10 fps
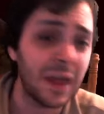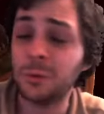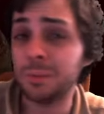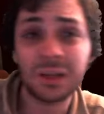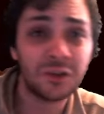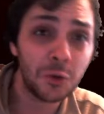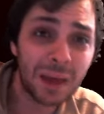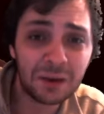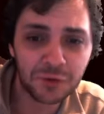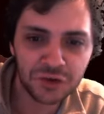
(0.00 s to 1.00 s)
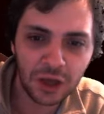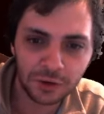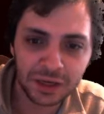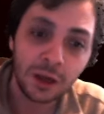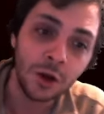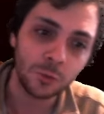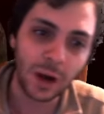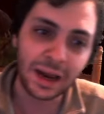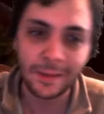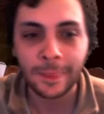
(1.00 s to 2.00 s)
That wouldn't be too bad for tunneling,
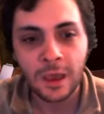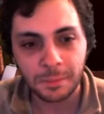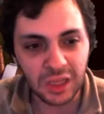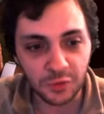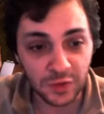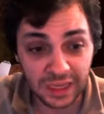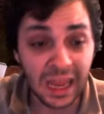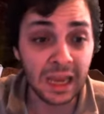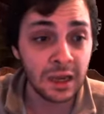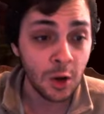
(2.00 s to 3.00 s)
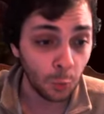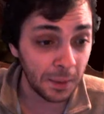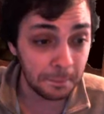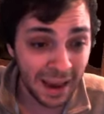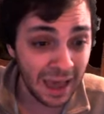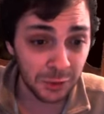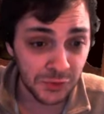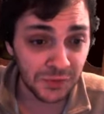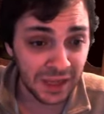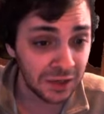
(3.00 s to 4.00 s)
right? Because again, what matters
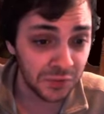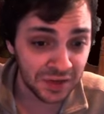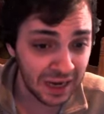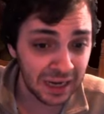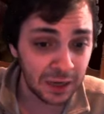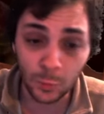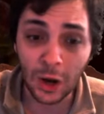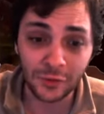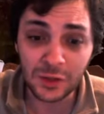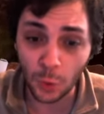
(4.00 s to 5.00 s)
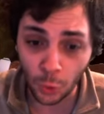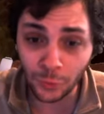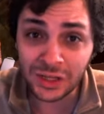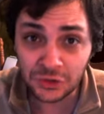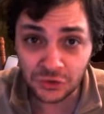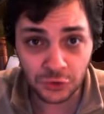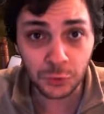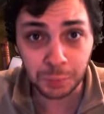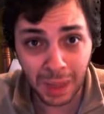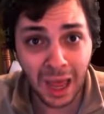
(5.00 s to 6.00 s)
at the end of the day, while these only do
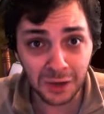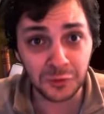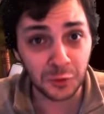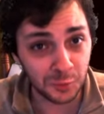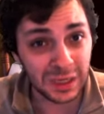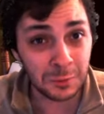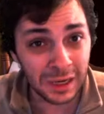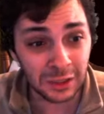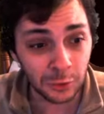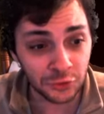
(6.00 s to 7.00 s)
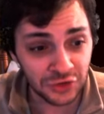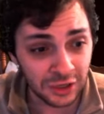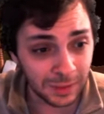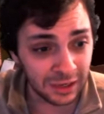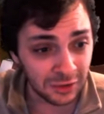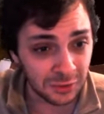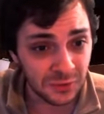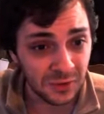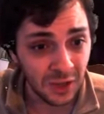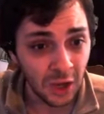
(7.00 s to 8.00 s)
block the 3 regular
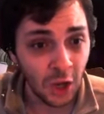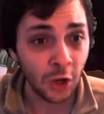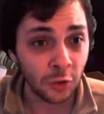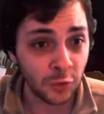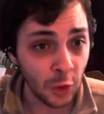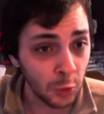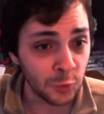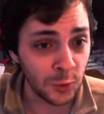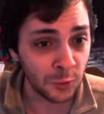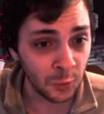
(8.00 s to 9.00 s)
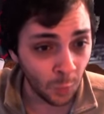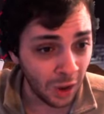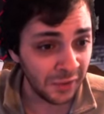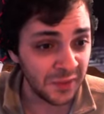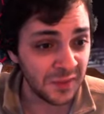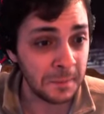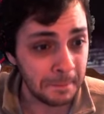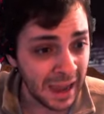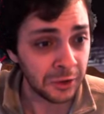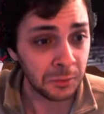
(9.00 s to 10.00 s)
generators, those are the ones that
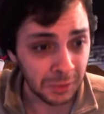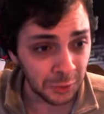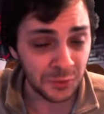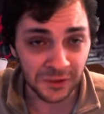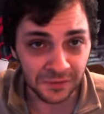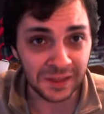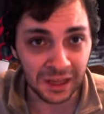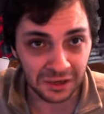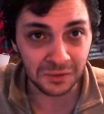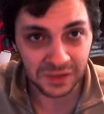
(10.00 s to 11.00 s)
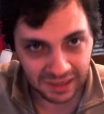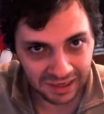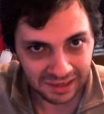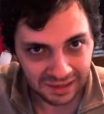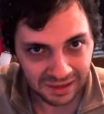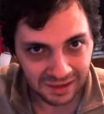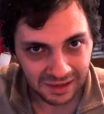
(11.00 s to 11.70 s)
matter most at the end of the day.